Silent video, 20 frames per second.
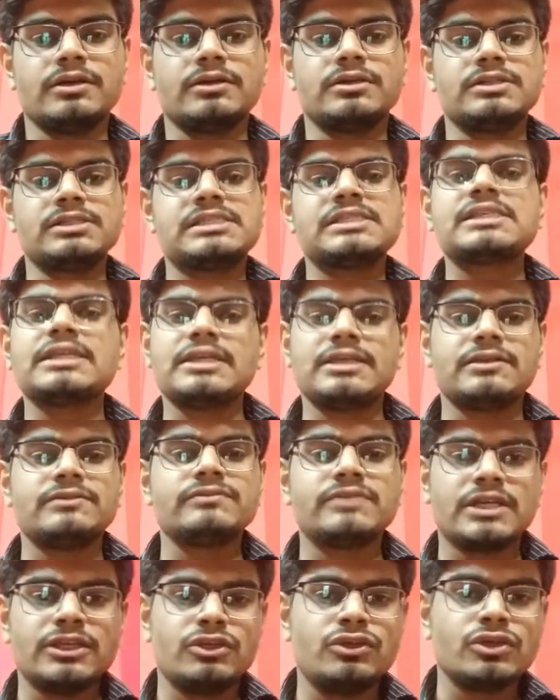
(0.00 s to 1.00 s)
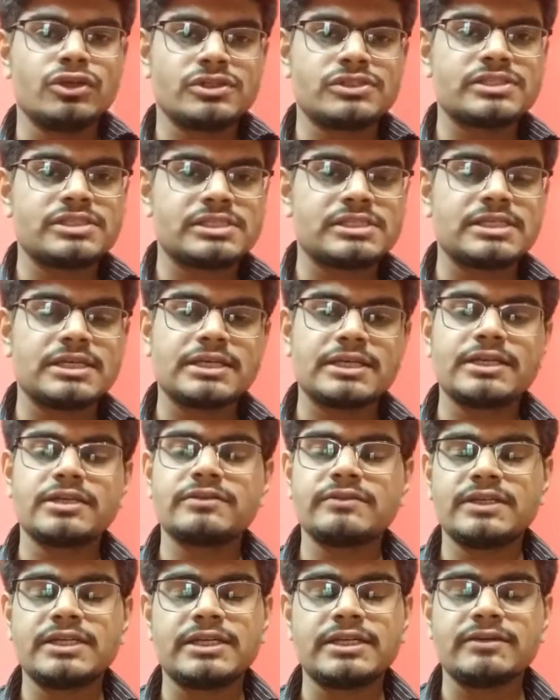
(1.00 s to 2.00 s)
say why yours is the
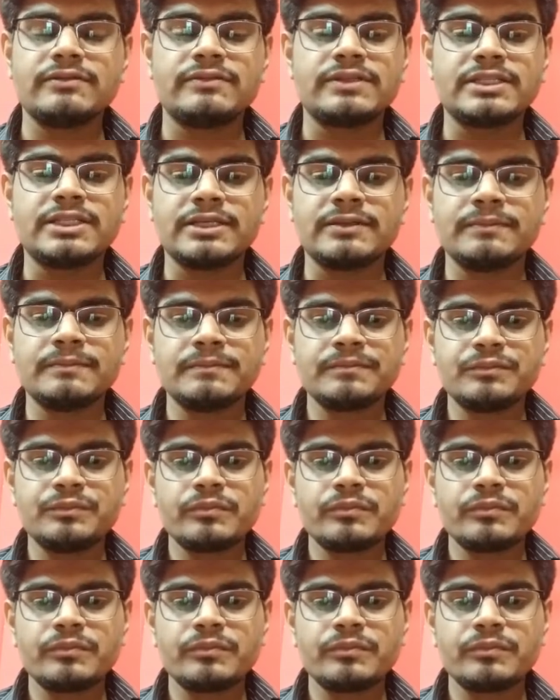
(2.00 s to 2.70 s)
correct one and everything.